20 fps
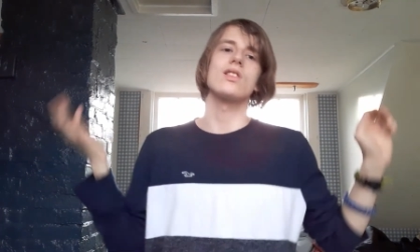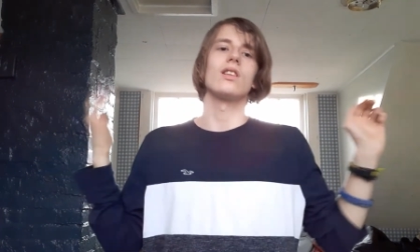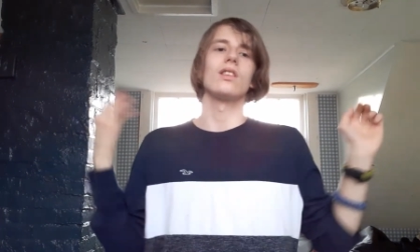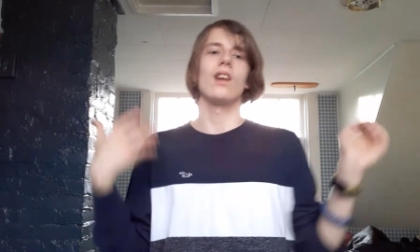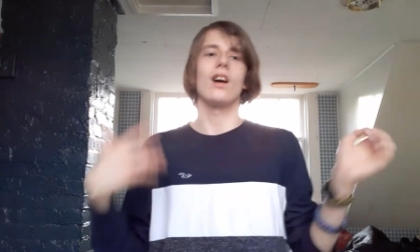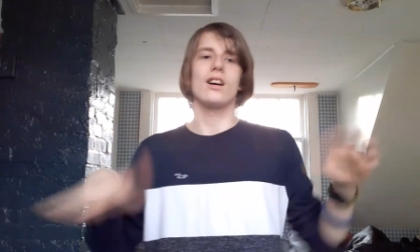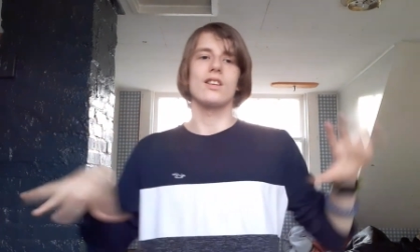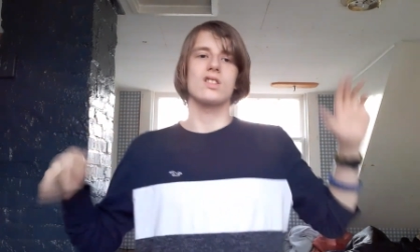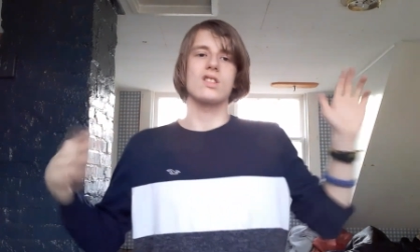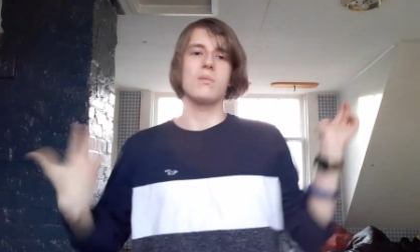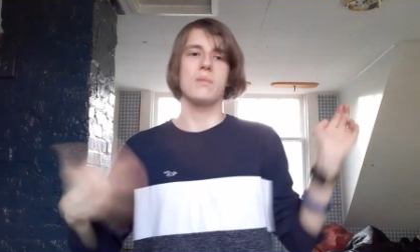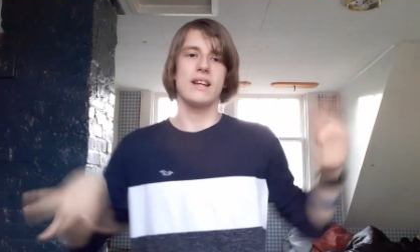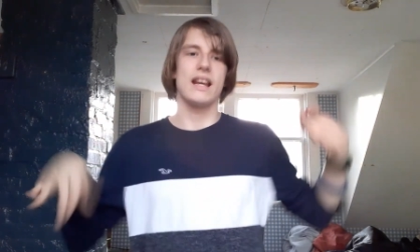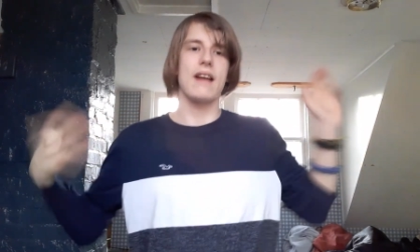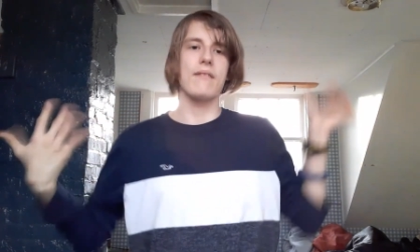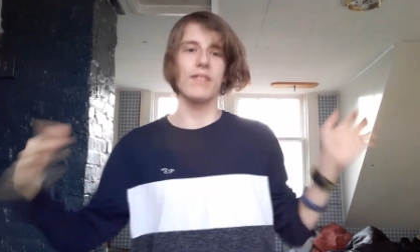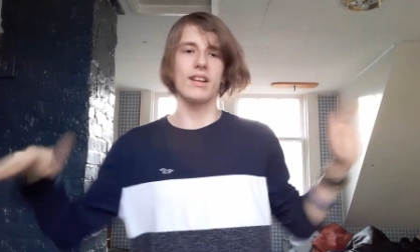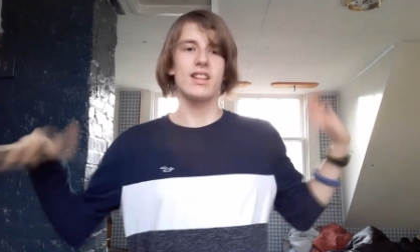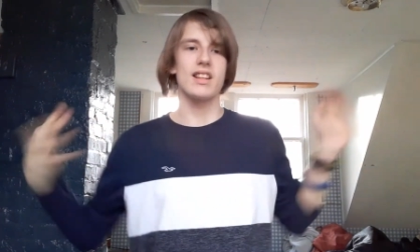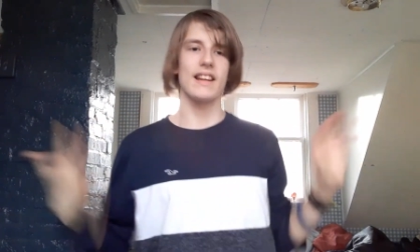a lot to me
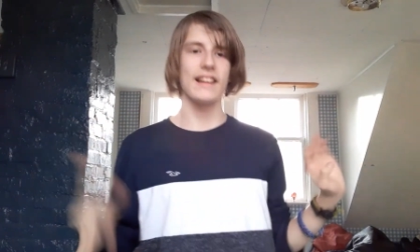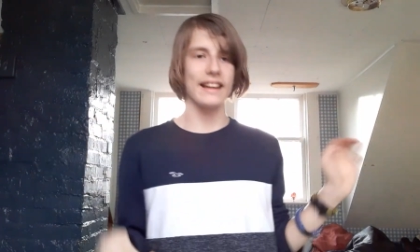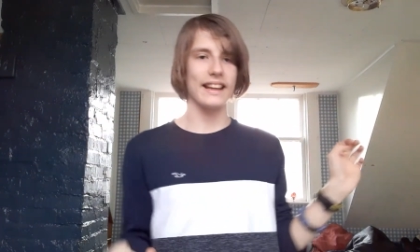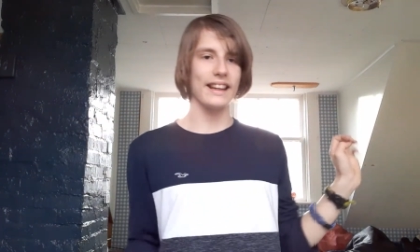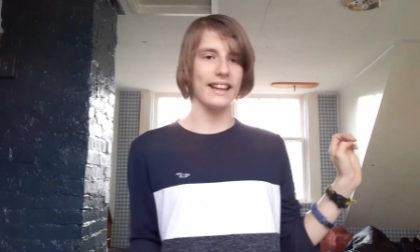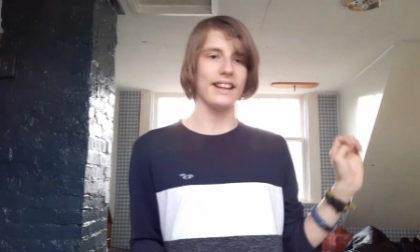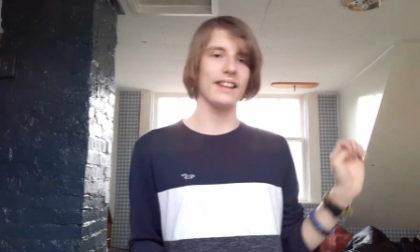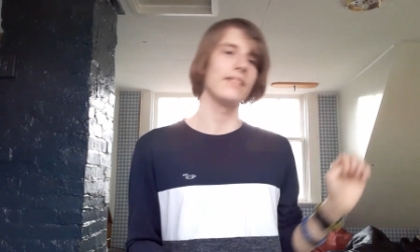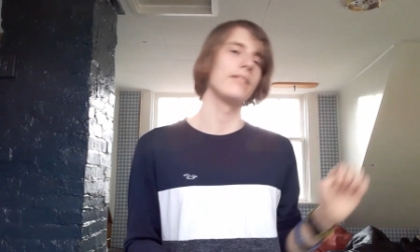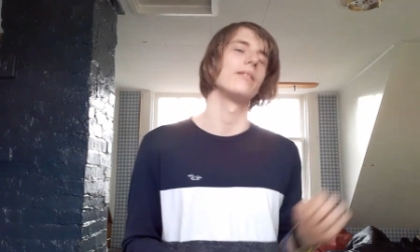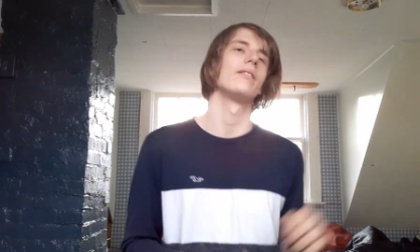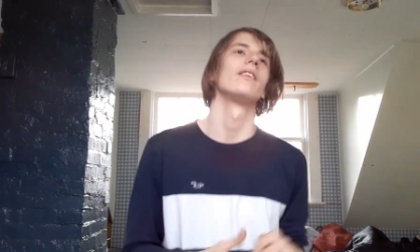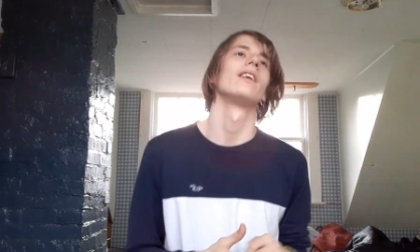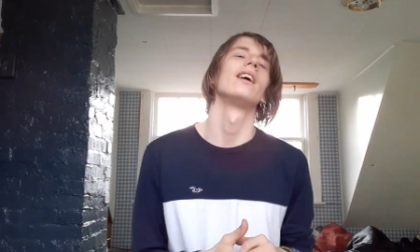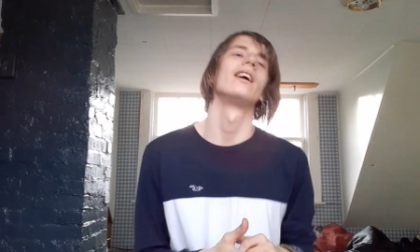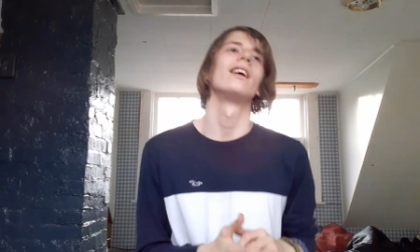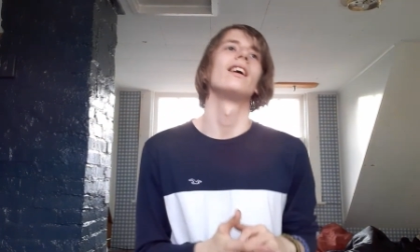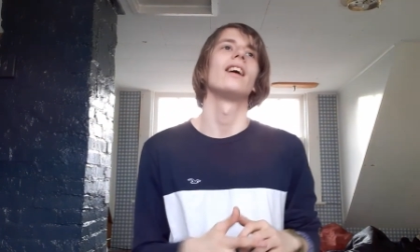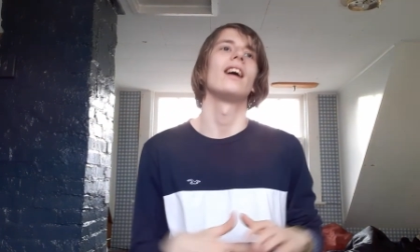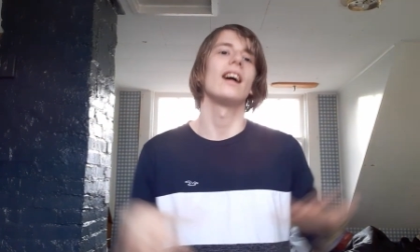every day.
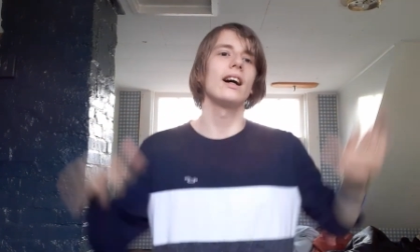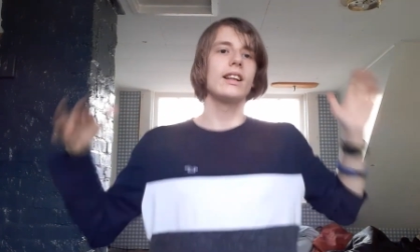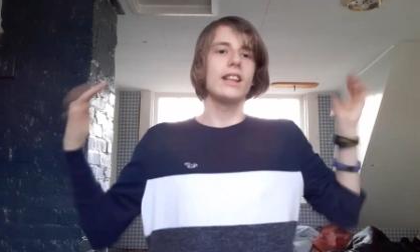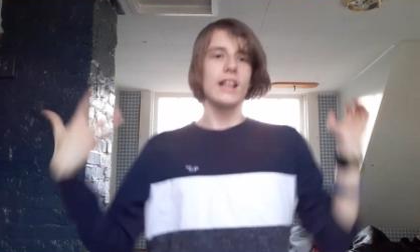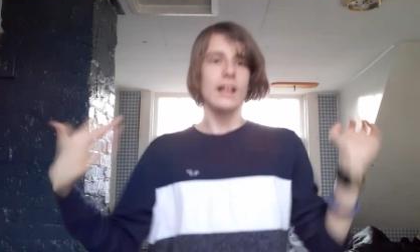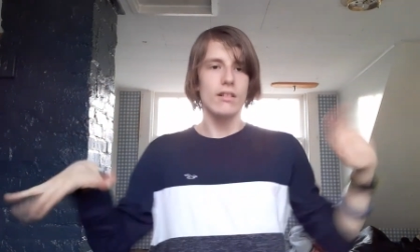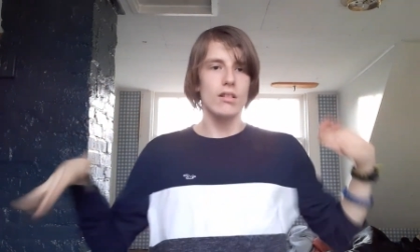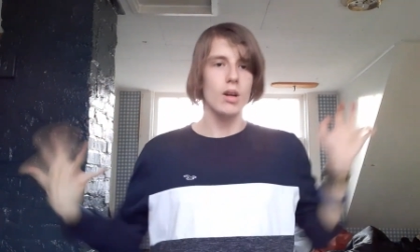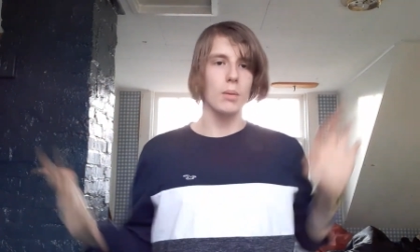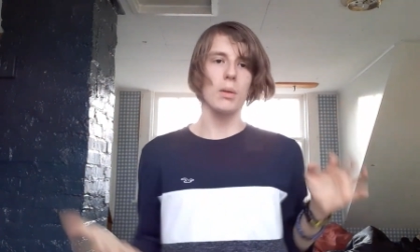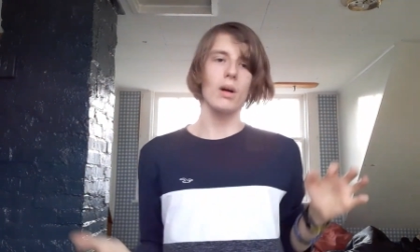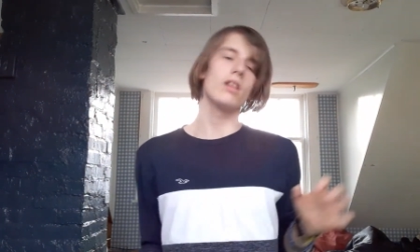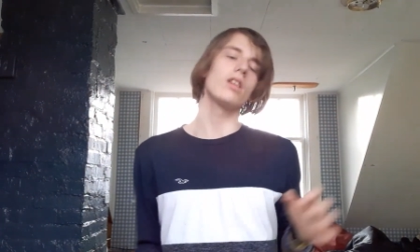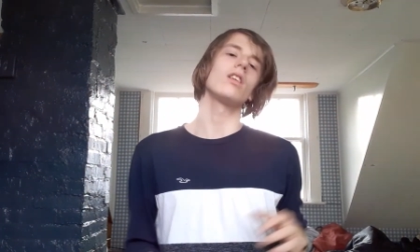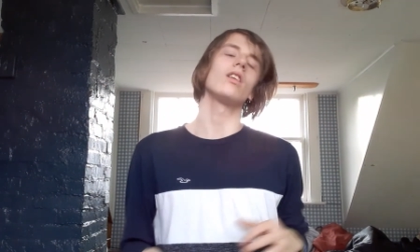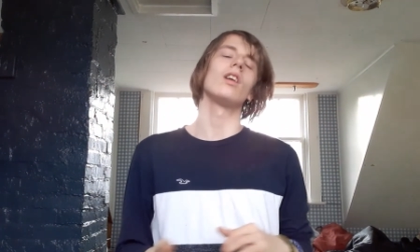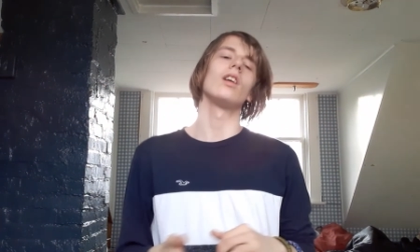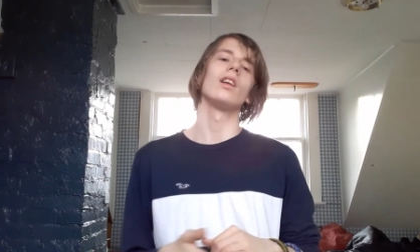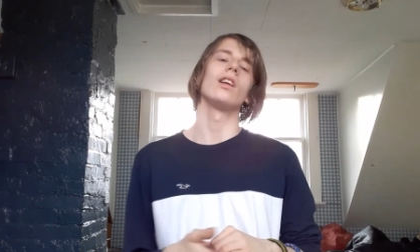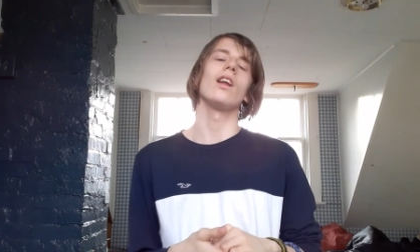I care about
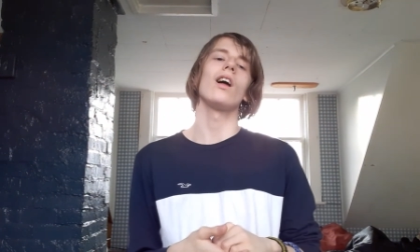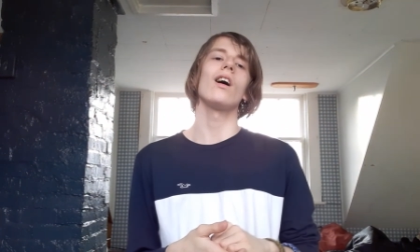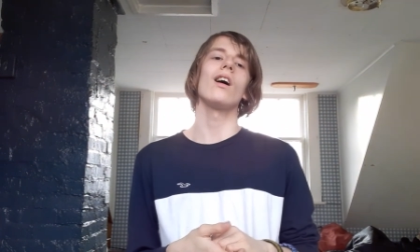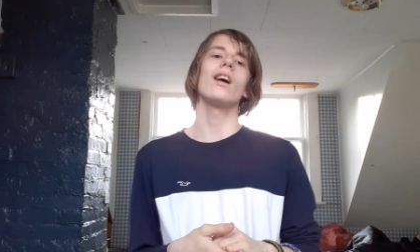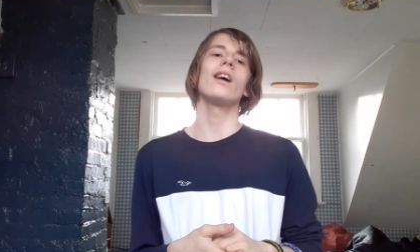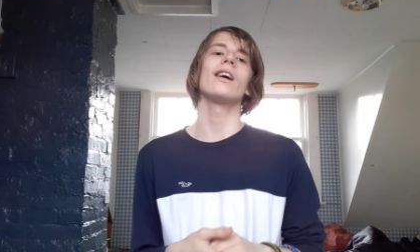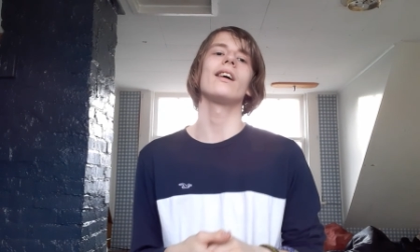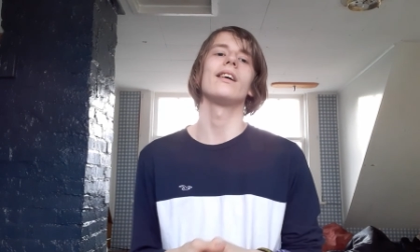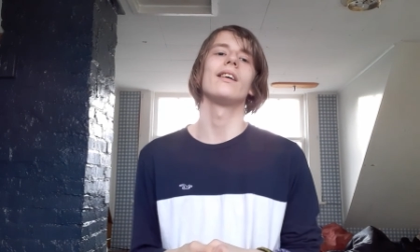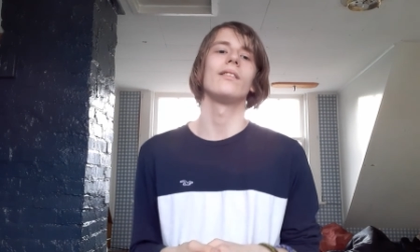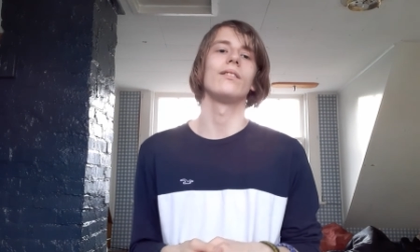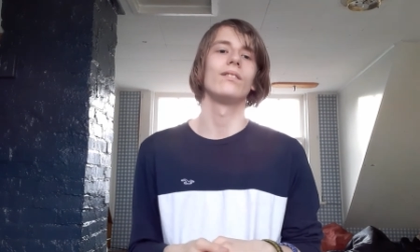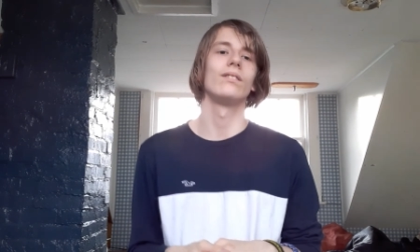her a lot.